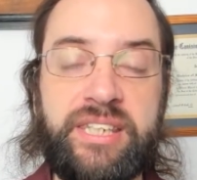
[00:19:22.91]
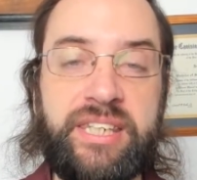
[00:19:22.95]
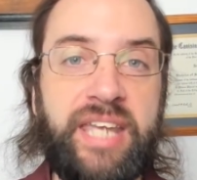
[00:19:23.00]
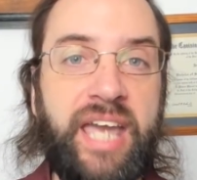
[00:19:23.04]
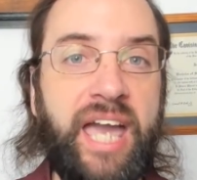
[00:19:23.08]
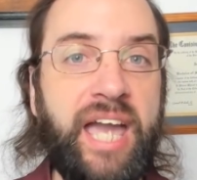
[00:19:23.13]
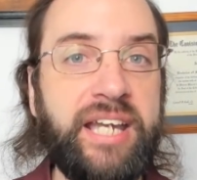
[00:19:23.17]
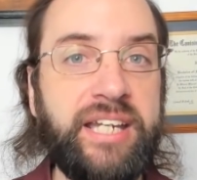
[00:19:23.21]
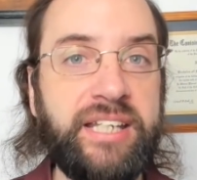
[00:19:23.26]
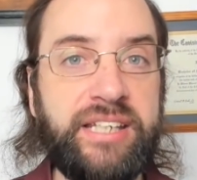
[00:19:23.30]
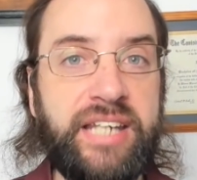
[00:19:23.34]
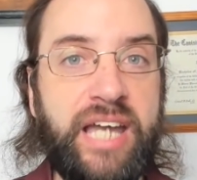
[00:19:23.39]

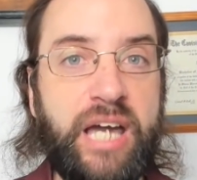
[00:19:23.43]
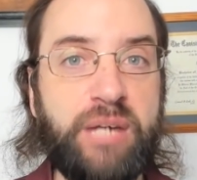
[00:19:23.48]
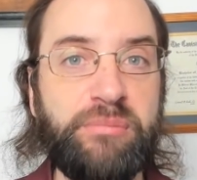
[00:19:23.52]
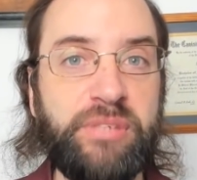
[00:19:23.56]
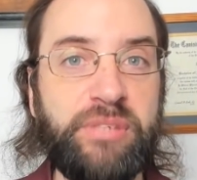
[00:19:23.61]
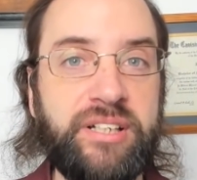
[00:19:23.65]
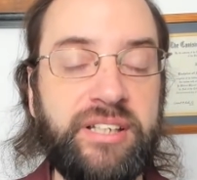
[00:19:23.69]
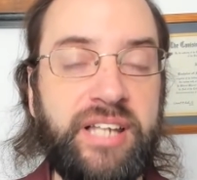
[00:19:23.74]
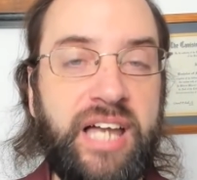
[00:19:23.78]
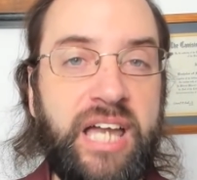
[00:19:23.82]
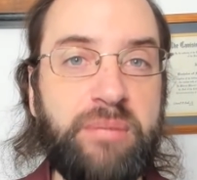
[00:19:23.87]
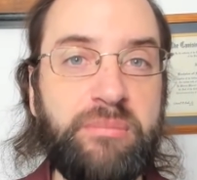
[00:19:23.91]
the
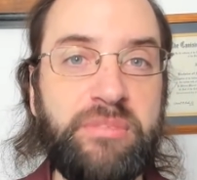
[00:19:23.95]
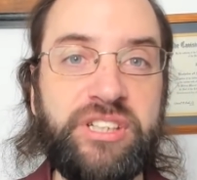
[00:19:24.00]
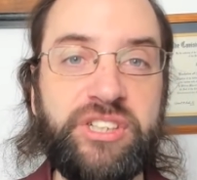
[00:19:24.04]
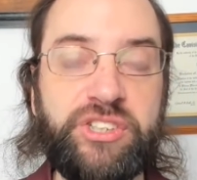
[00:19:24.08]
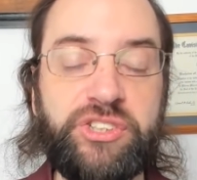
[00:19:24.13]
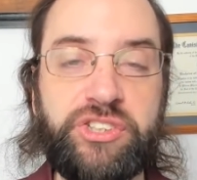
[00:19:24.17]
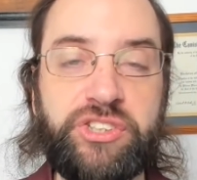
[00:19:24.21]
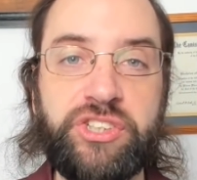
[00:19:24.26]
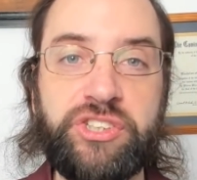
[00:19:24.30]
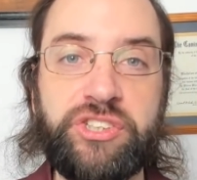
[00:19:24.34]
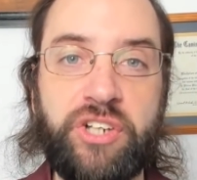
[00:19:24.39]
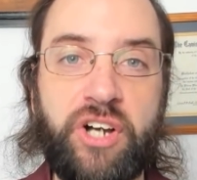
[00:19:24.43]
economic climate
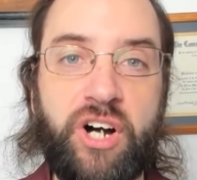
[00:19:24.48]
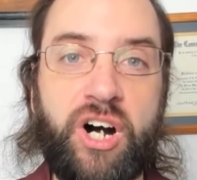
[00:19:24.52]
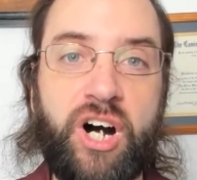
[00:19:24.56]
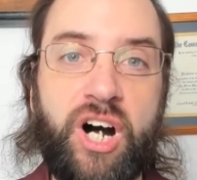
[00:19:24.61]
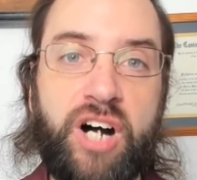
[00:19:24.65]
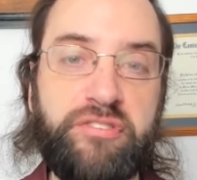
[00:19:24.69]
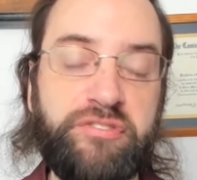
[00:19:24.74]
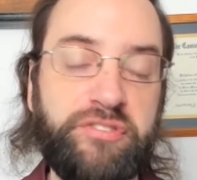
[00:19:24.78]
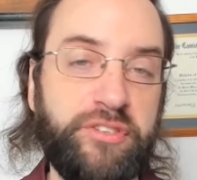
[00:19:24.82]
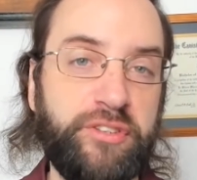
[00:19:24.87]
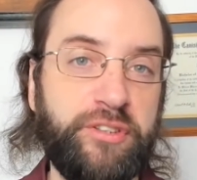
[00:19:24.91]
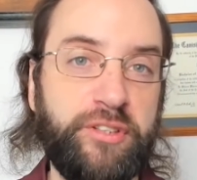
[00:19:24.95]
is just
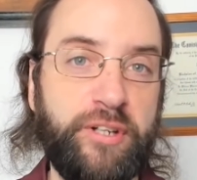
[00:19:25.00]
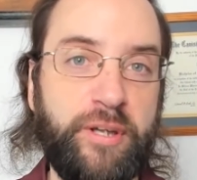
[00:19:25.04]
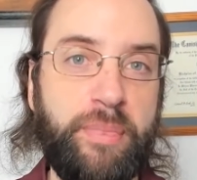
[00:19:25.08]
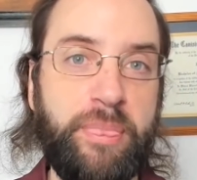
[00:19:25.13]
awful.